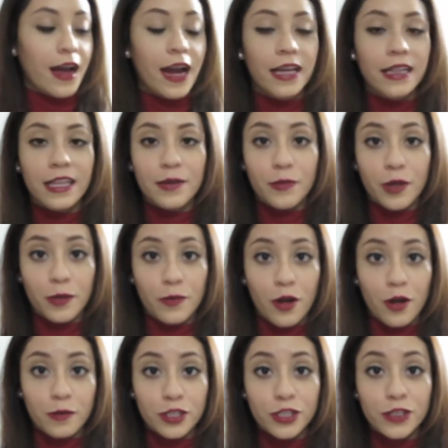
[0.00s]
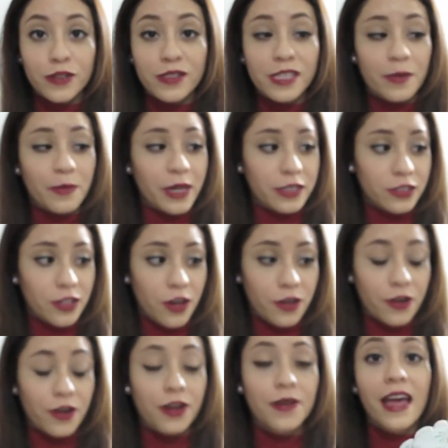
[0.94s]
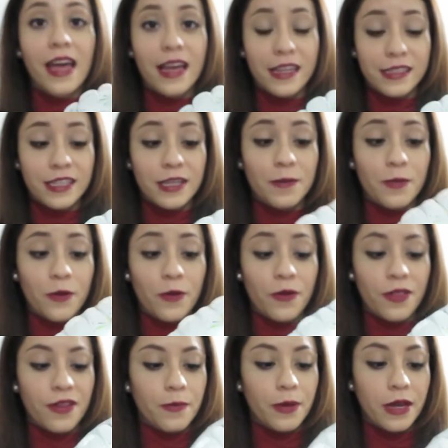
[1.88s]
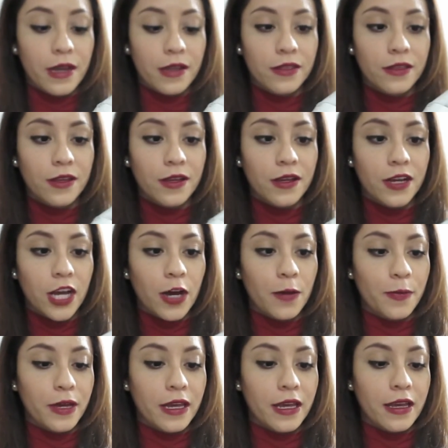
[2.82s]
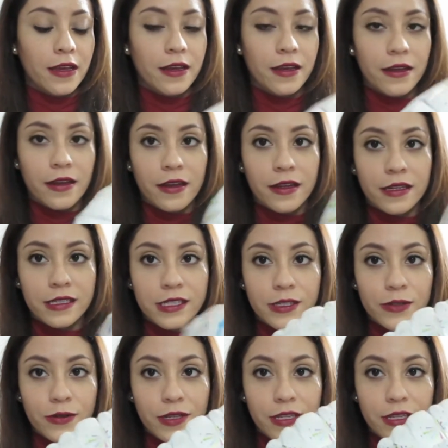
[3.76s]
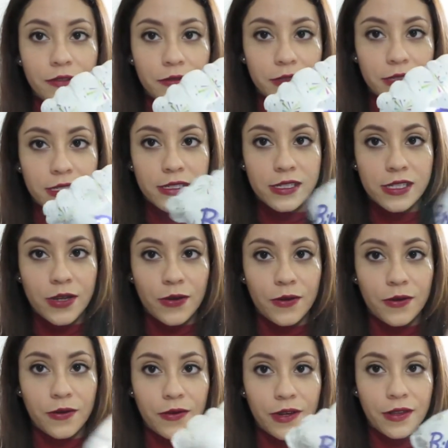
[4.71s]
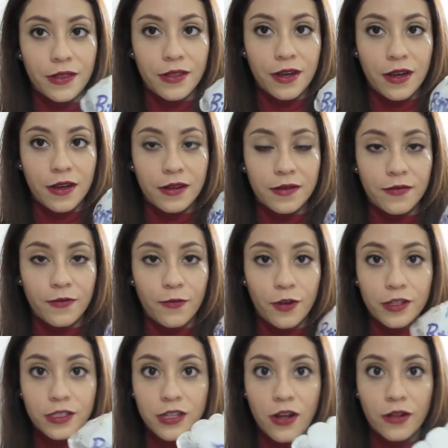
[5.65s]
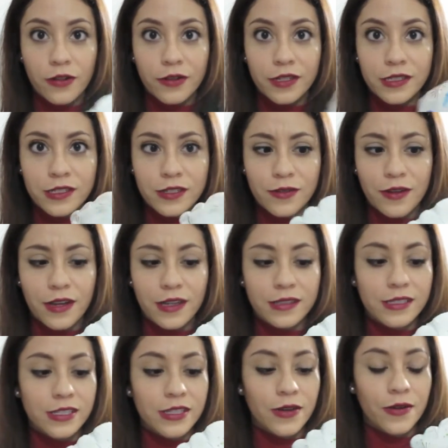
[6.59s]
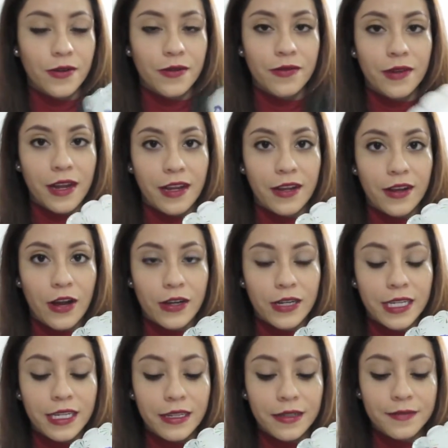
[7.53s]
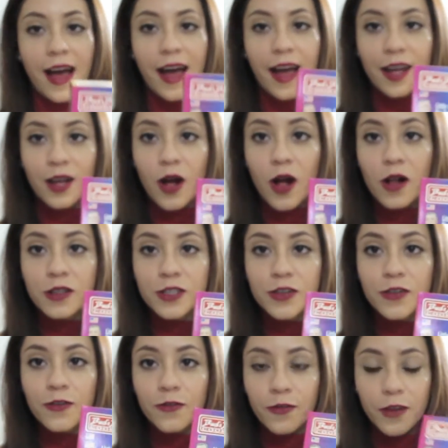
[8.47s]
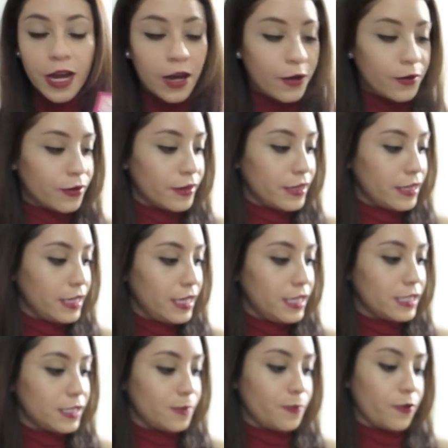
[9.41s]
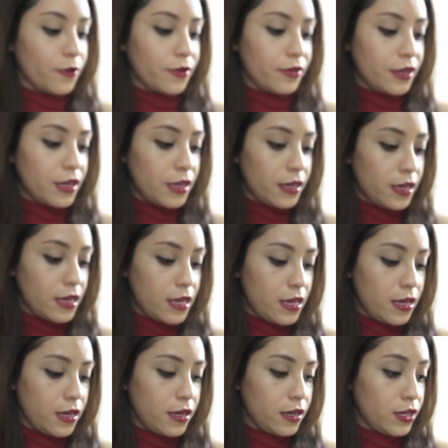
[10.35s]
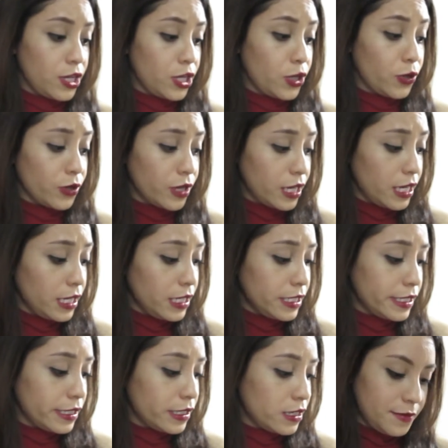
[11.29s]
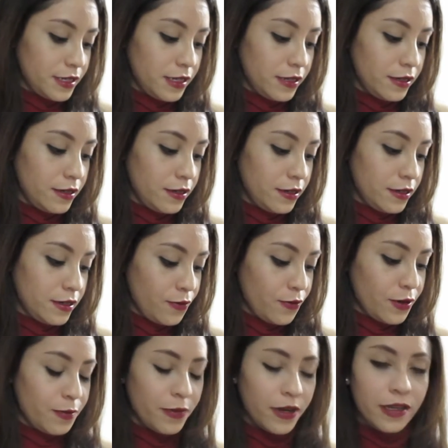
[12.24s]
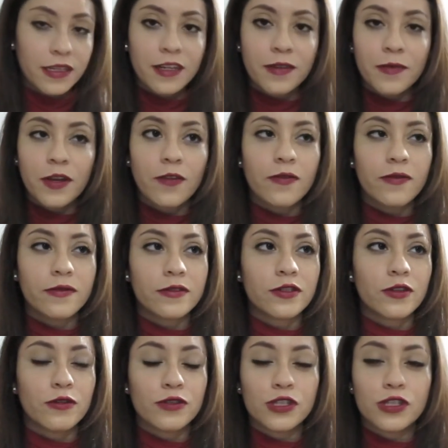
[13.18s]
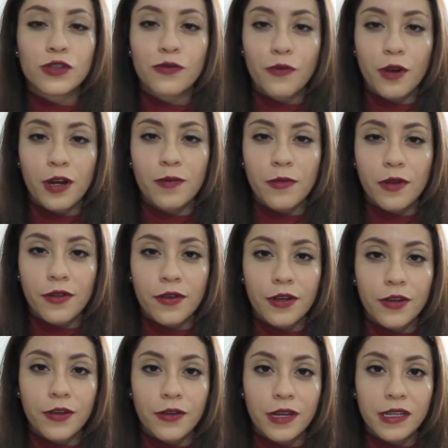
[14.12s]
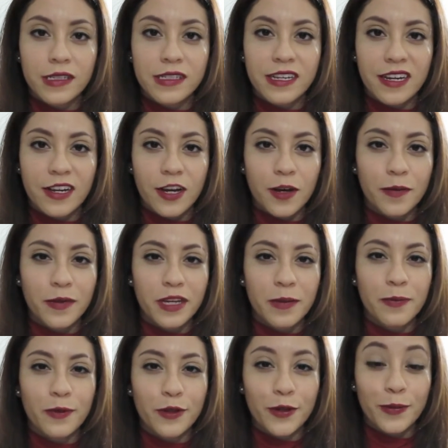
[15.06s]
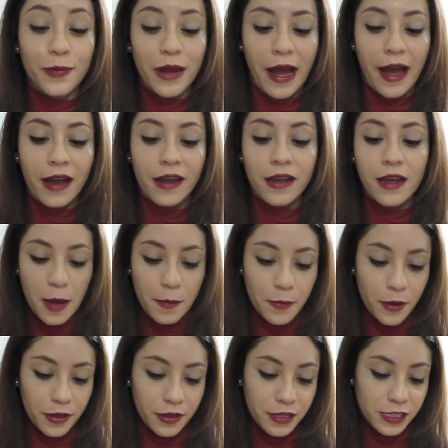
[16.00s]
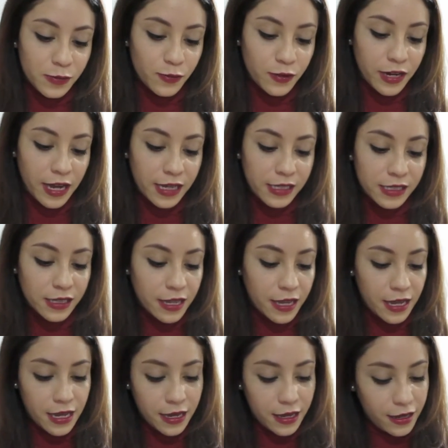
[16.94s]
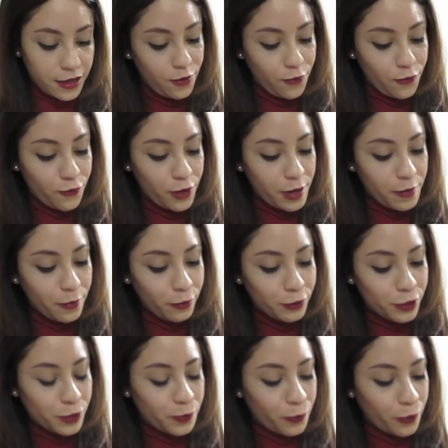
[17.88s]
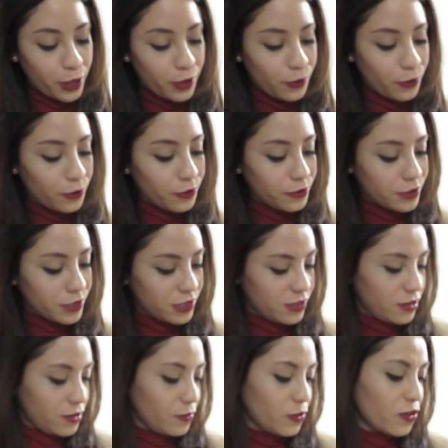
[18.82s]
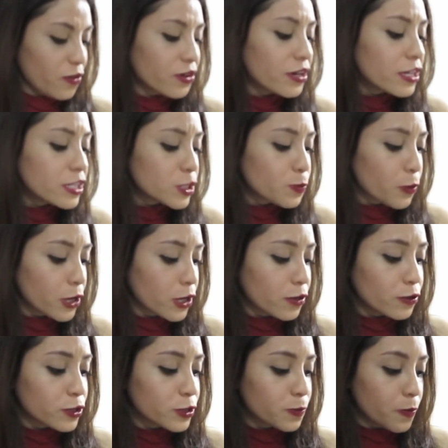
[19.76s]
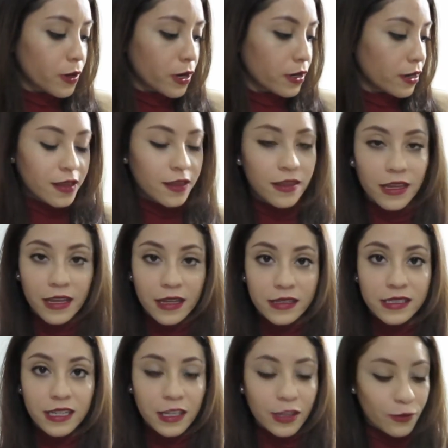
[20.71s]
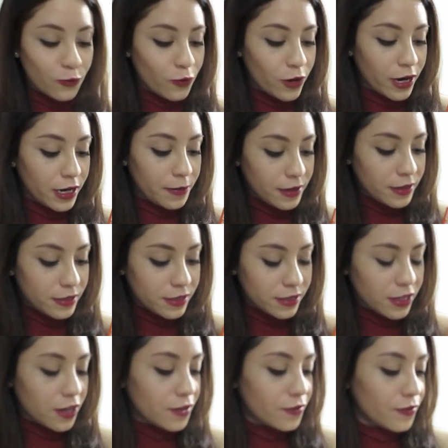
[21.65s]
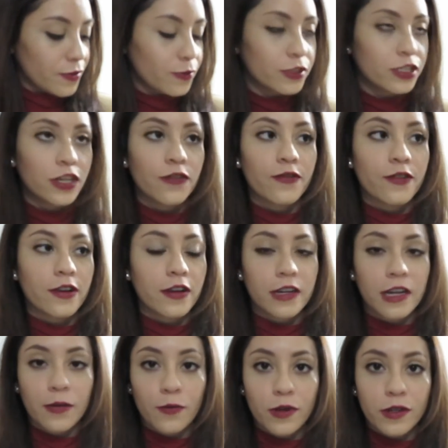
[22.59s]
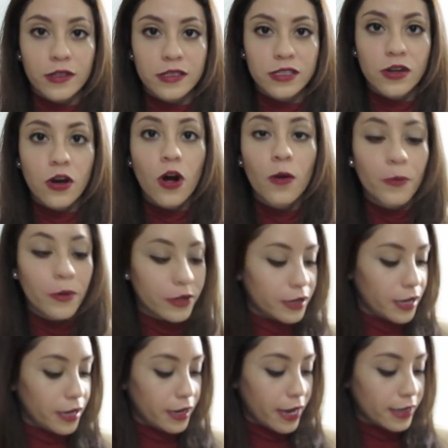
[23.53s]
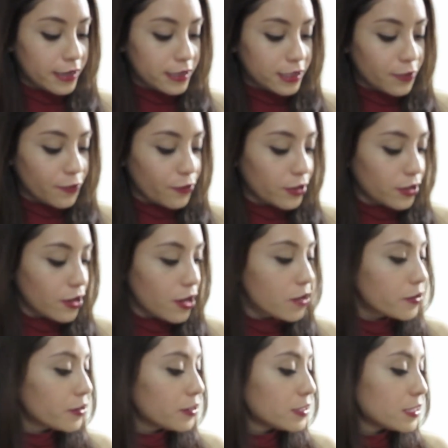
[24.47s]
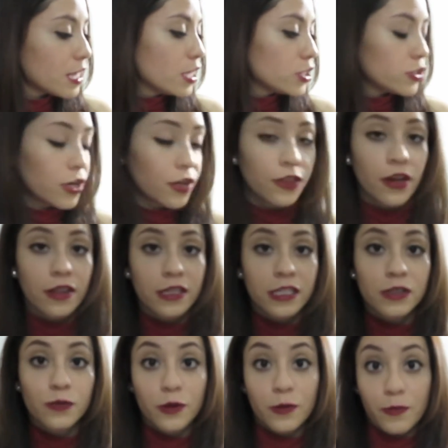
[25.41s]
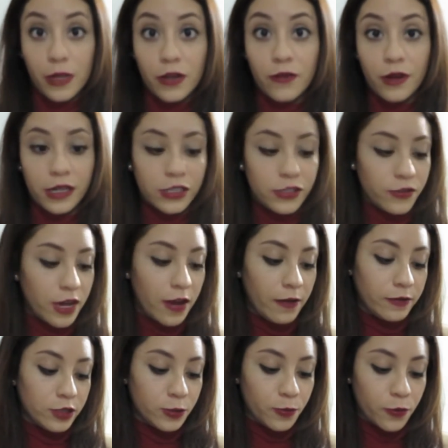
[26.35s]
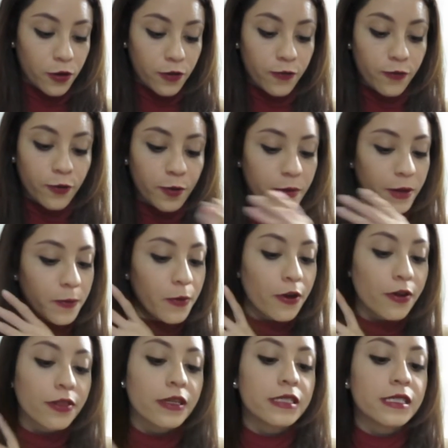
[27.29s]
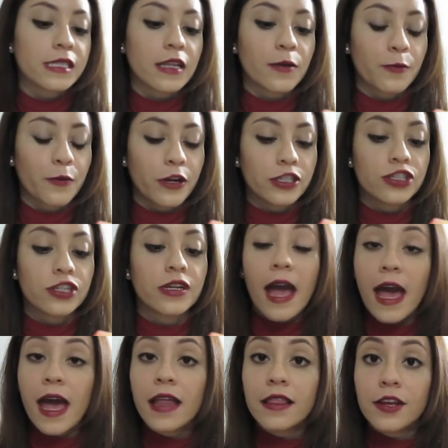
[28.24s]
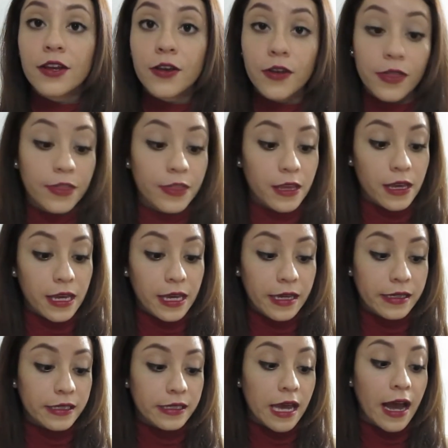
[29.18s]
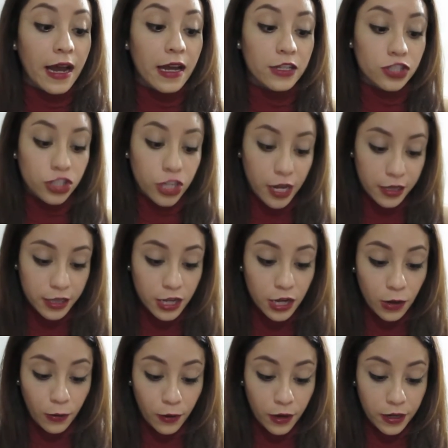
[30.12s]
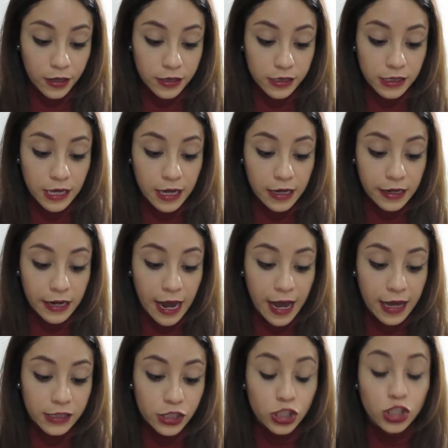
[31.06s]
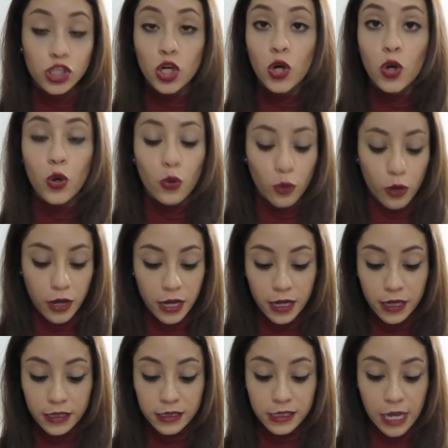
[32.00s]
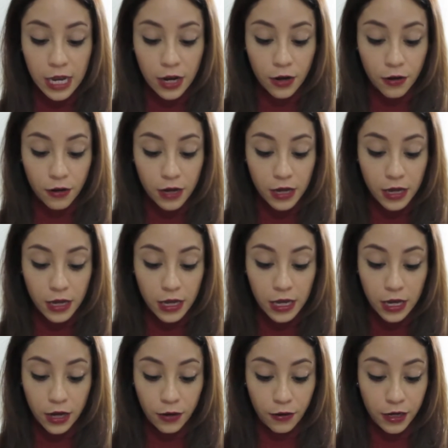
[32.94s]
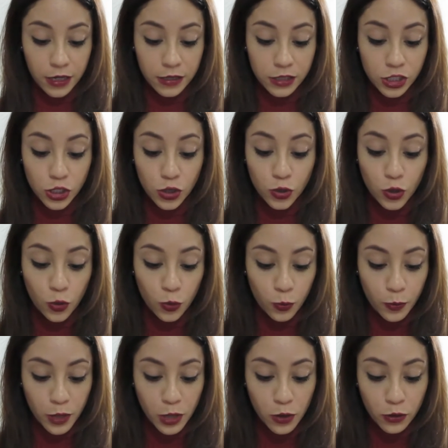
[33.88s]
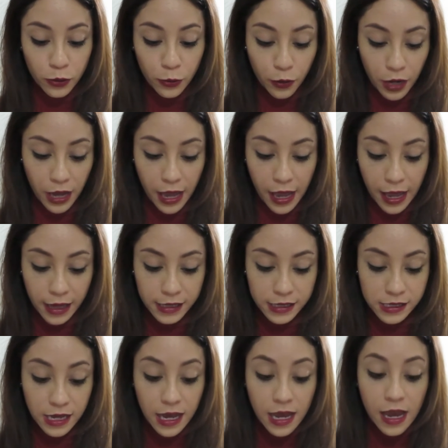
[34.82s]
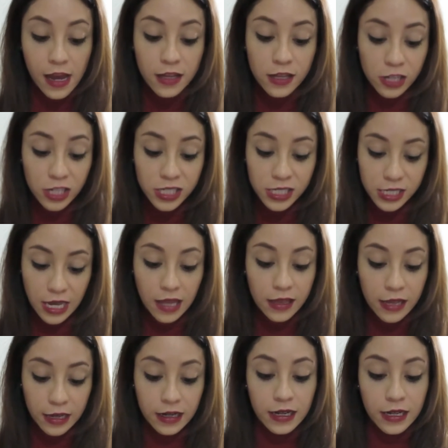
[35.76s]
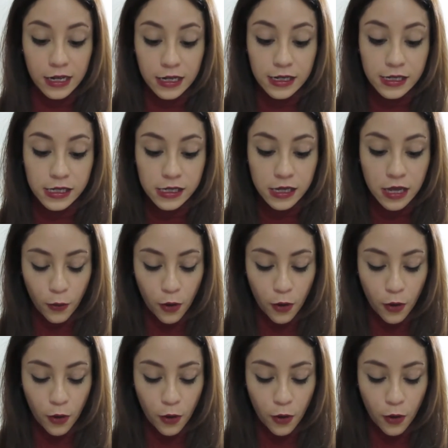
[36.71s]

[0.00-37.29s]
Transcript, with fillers: I let my mom choose and my daughter, and they both picked the cupcake, and it's so cute, so I thought for a dollar it's great, so I got it. I also found these birthday cake cookies. They reminded me of those grandmother cookies that come in a blue bag, but this one has like rainbow sprinkles. They're not sprinkles, but the inside, the white stuff, which I forgot what it's called, but it has different colors, so I thought this would be great to have tomorrow for my birthday celebration. And the good thing is I checked the ingredients and it has no dairy ingredients, so no milk or eggs. It does say that it is